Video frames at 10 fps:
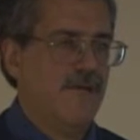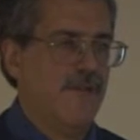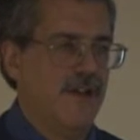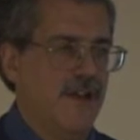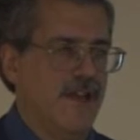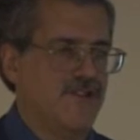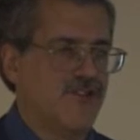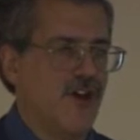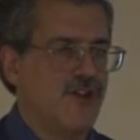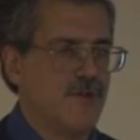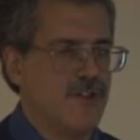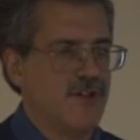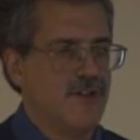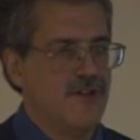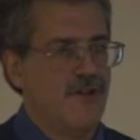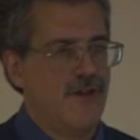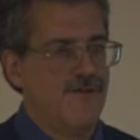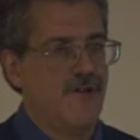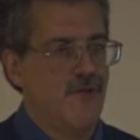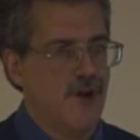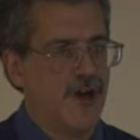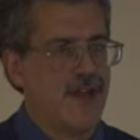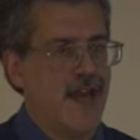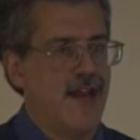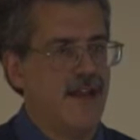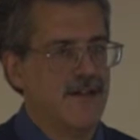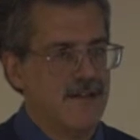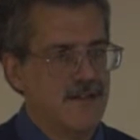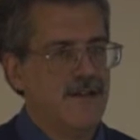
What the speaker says: But it shows what you can do if you work at it,